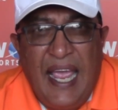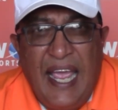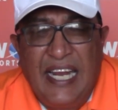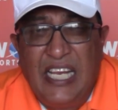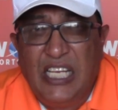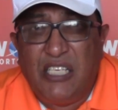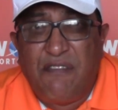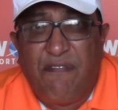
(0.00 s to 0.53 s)

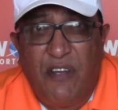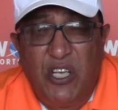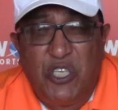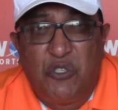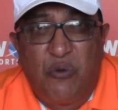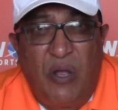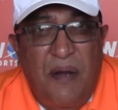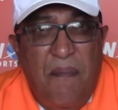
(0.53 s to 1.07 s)
and his
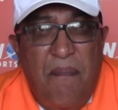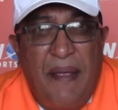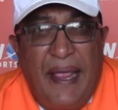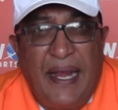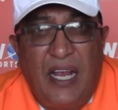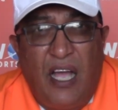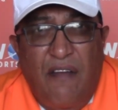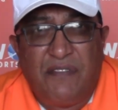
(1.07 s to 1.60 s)
first run
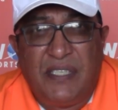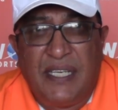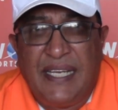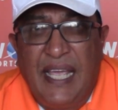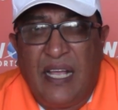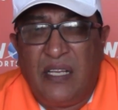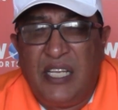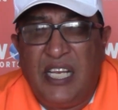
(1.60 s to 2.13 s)
back after
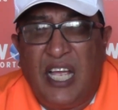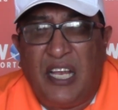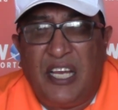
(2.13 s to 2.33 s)
gelding,